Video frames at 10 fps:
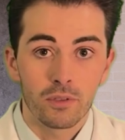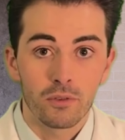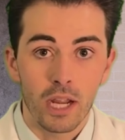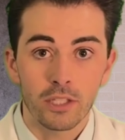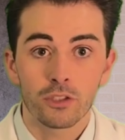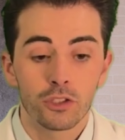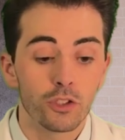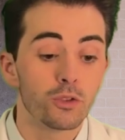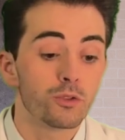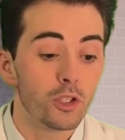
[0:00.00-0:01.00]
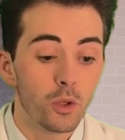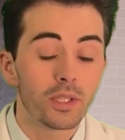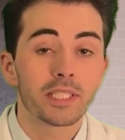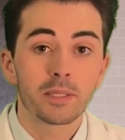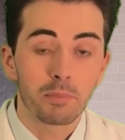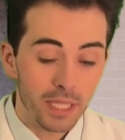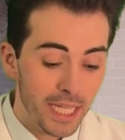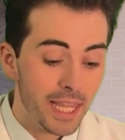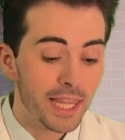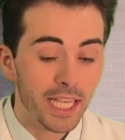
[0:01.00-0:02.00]
right? So you do a
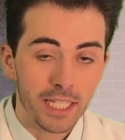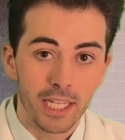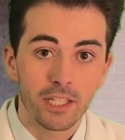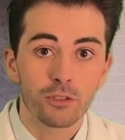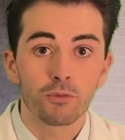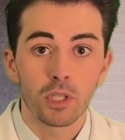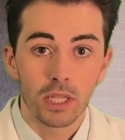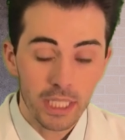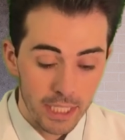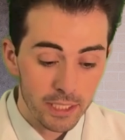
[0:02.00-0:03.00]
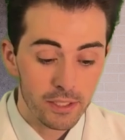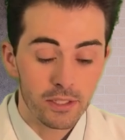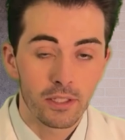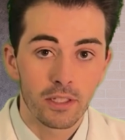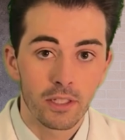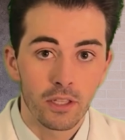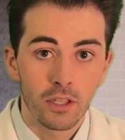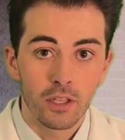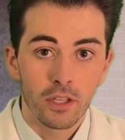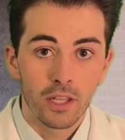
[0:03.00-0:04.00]
split thickness release.
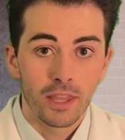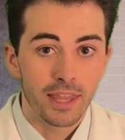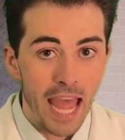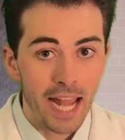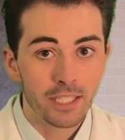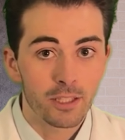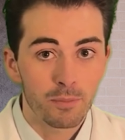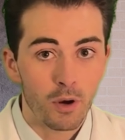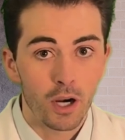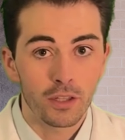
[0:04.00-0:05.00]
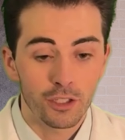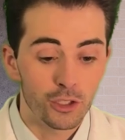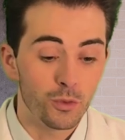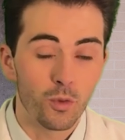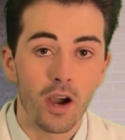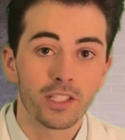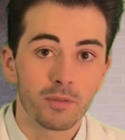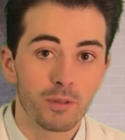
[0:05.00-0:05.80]
That's the part that you want to be